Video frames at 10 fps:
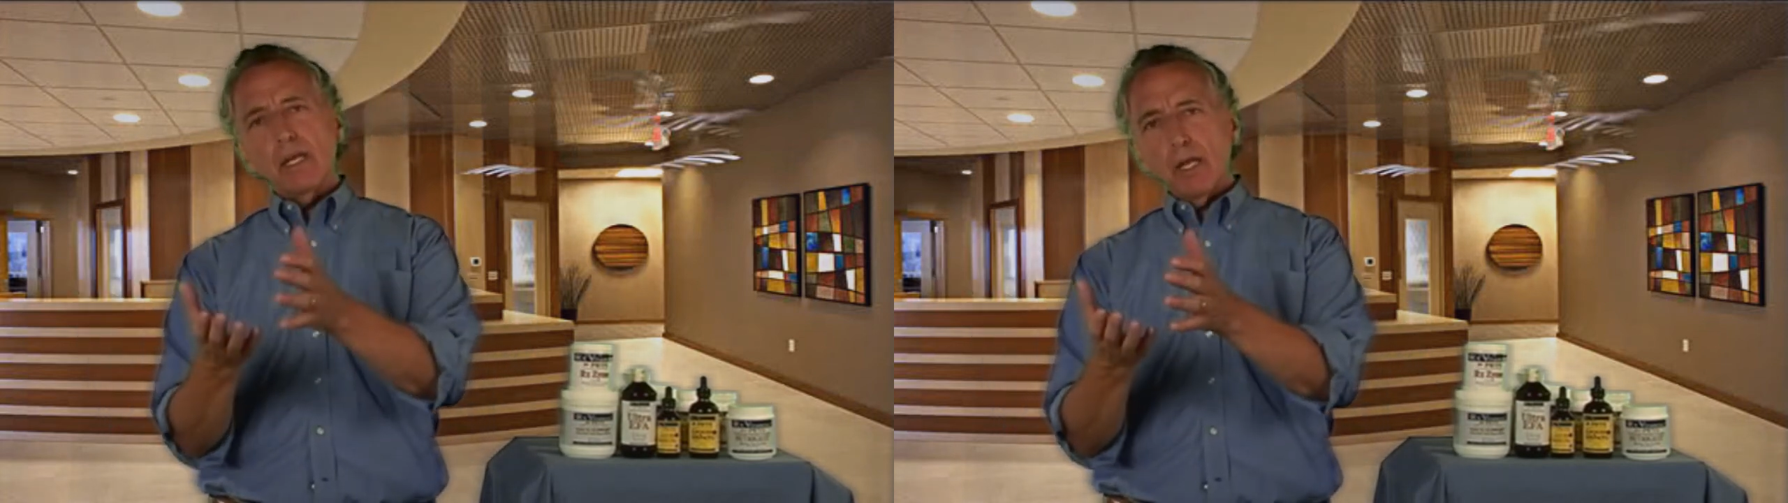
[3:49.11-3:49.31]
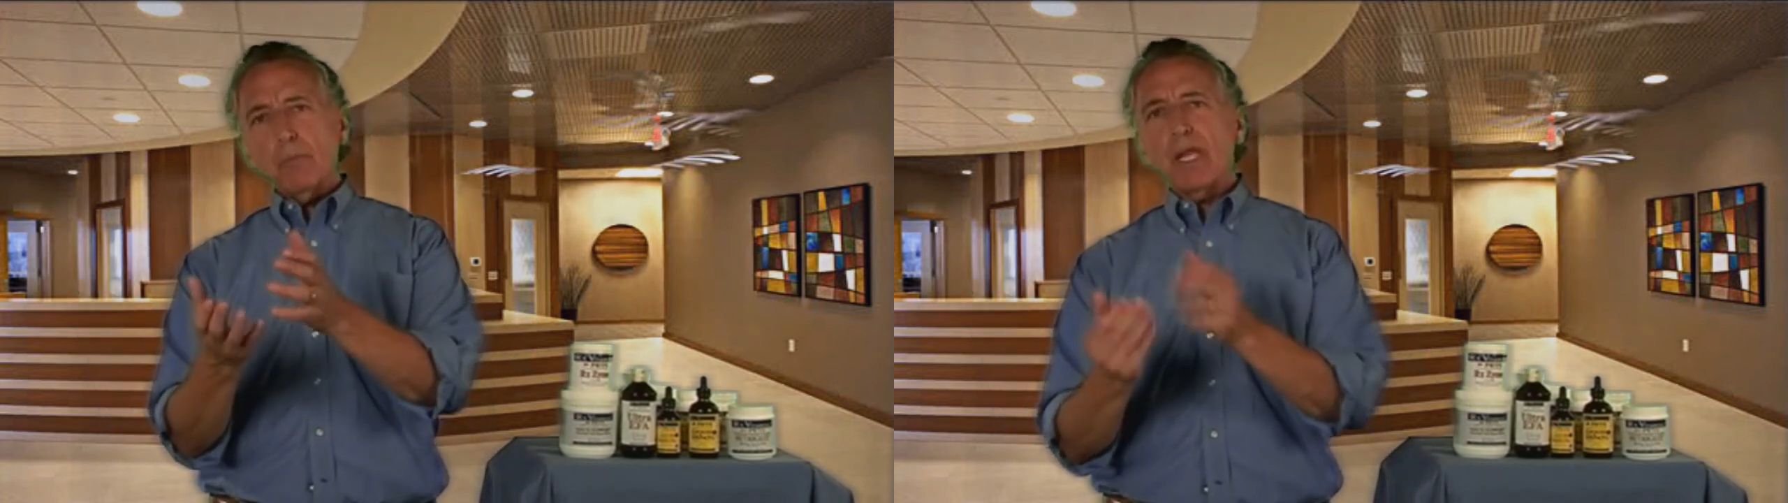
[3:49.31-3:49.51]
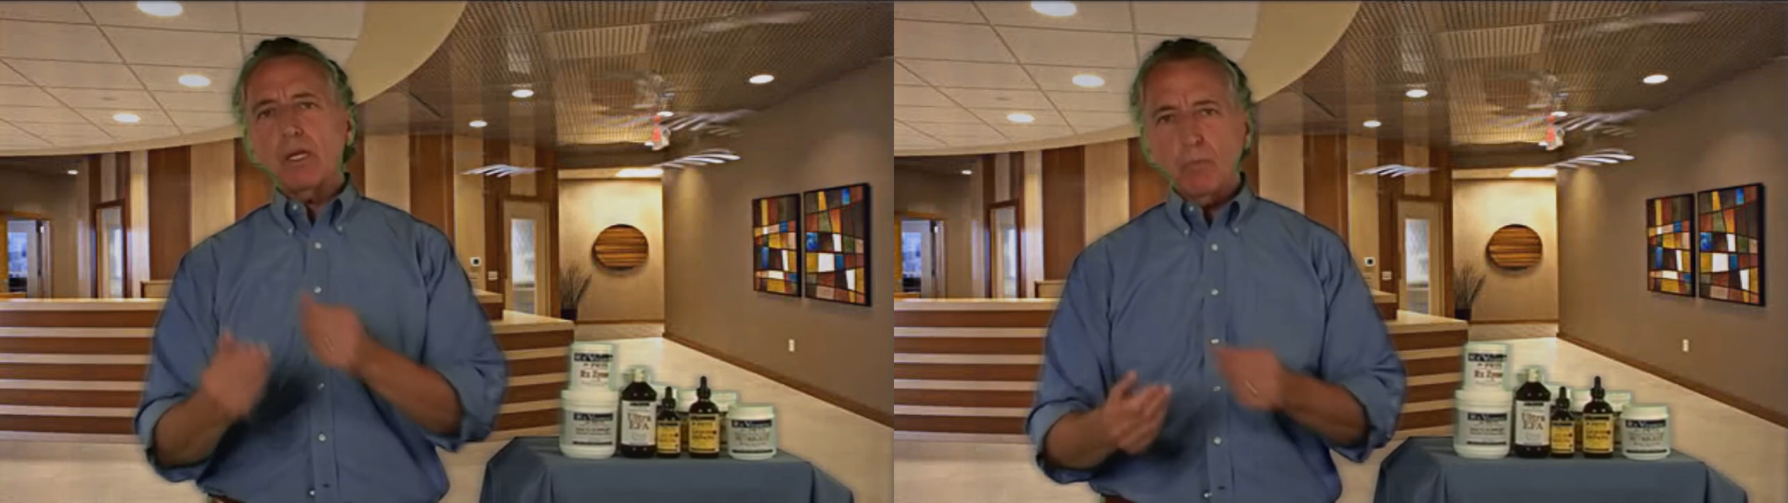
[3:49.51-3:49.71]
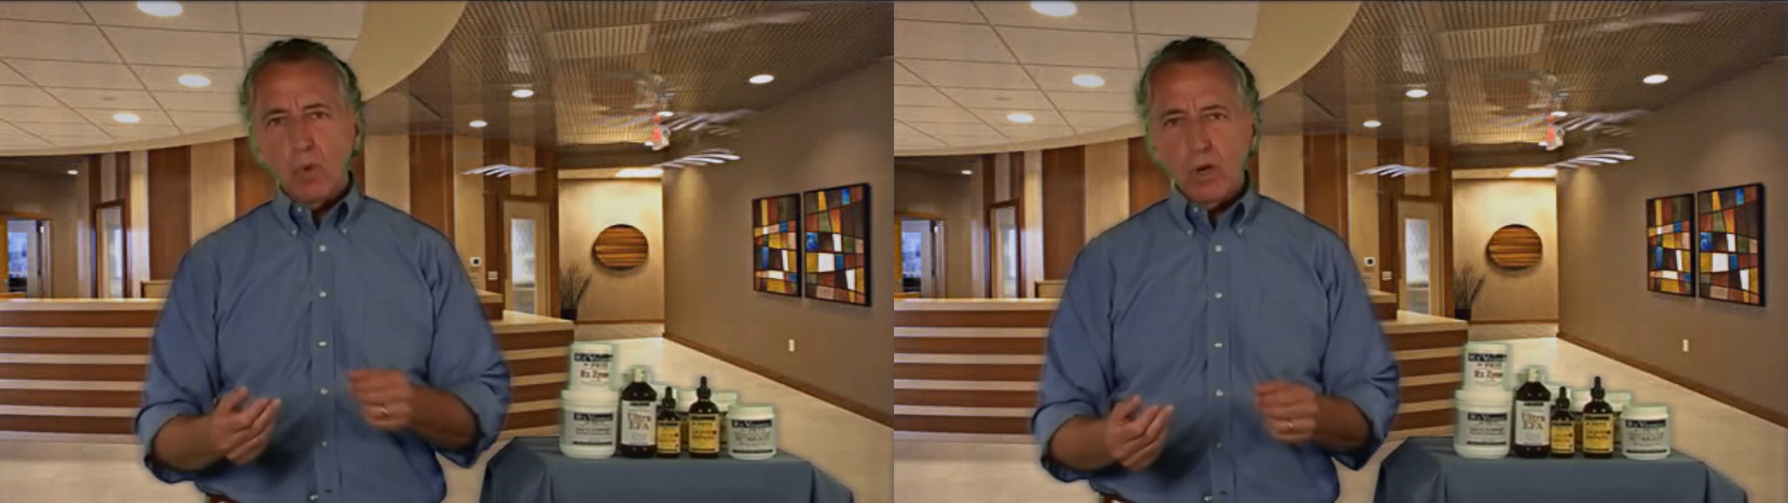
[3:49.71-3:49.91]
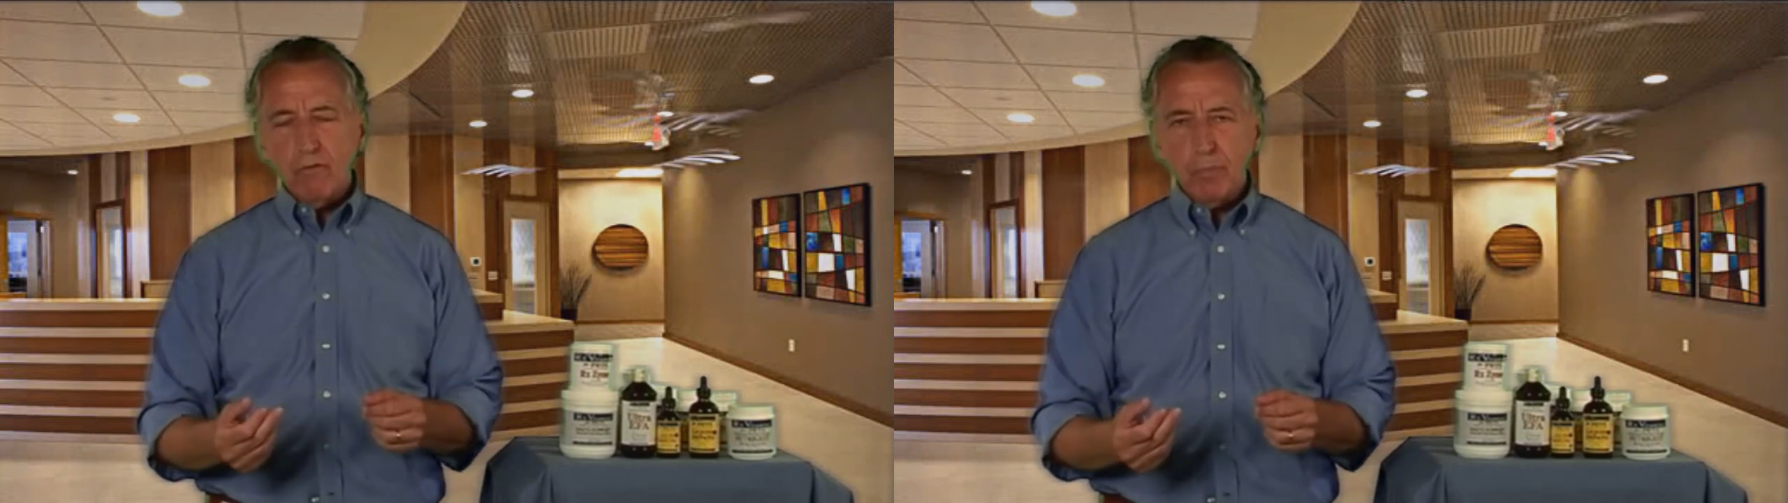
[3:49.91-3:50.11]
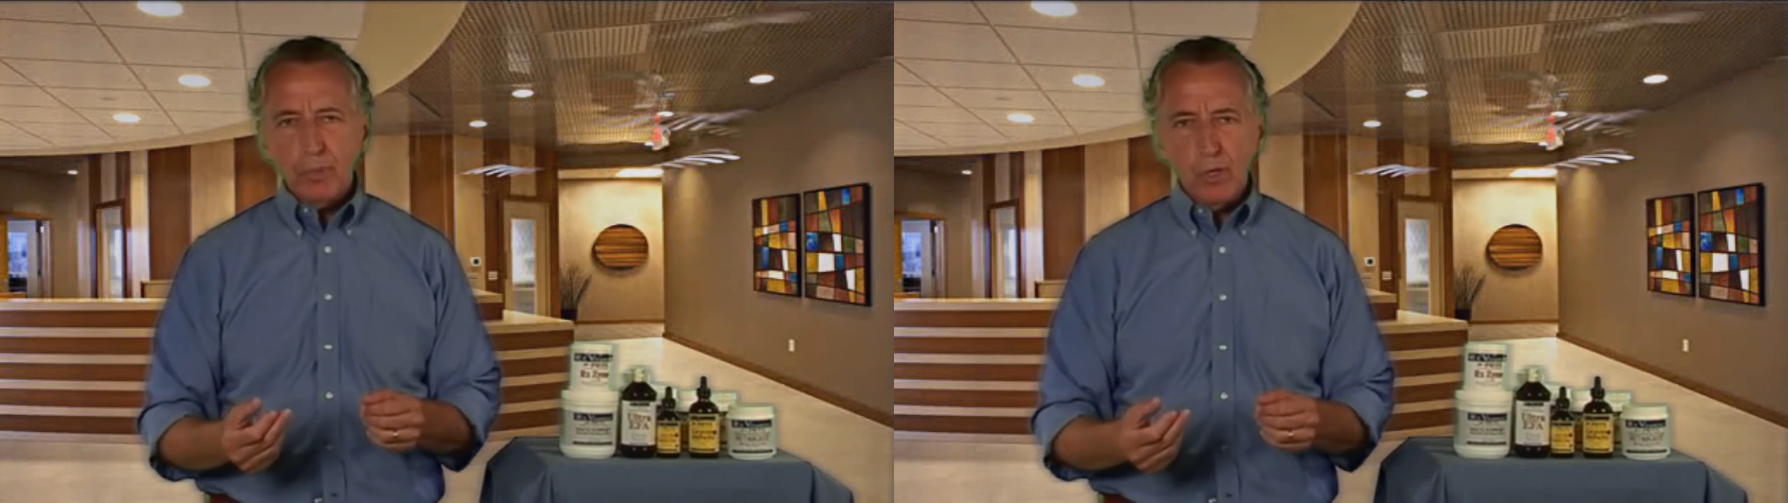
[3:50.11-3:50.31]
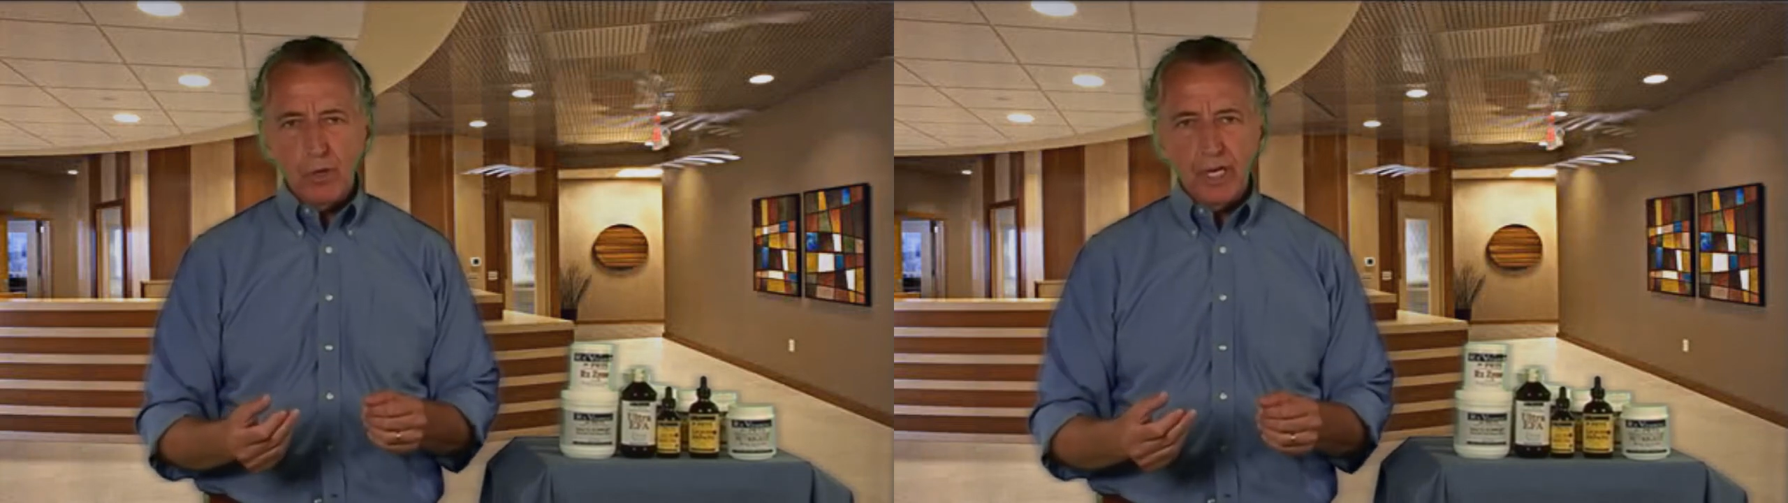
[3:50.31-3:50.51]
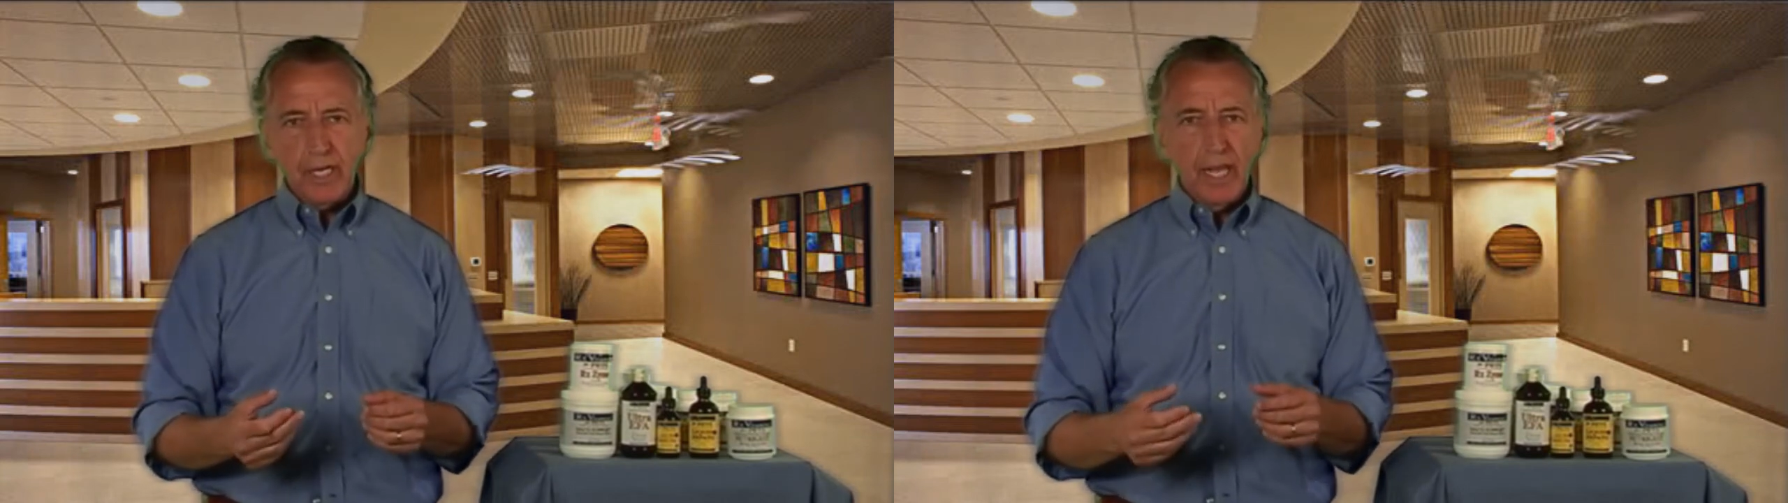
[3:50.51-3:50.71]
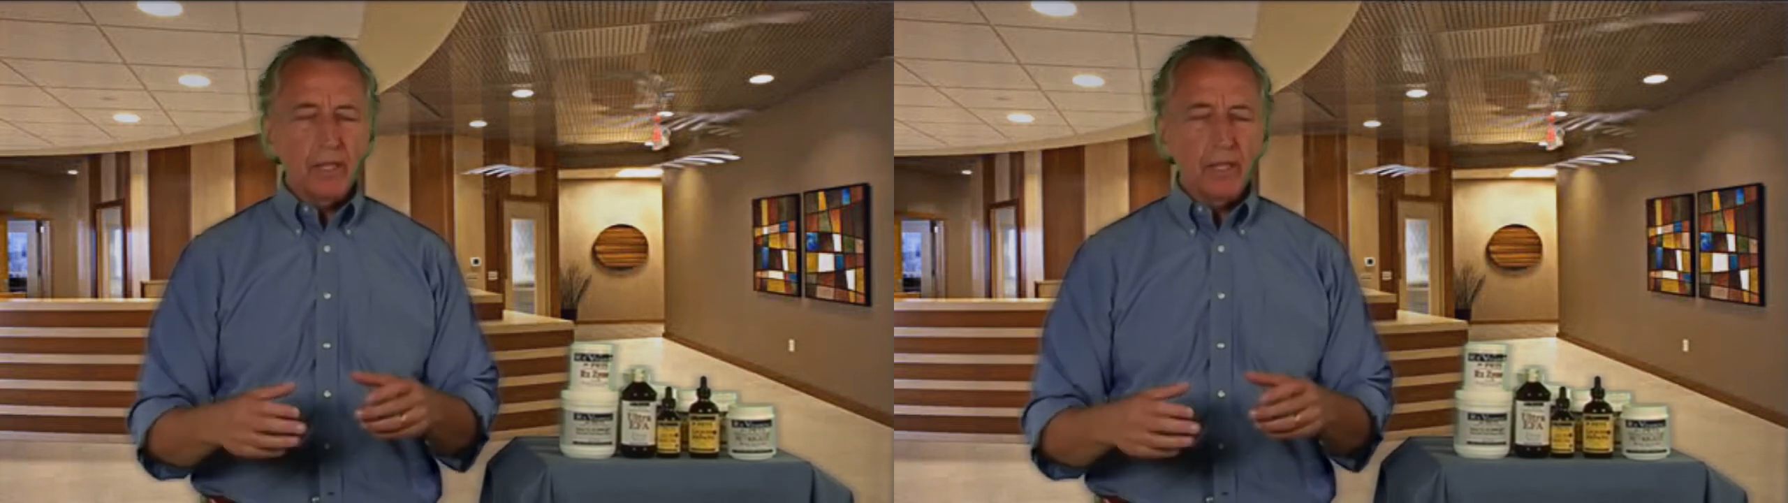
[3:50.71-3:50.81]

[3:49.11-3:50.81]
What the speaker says: and make it more of a purity.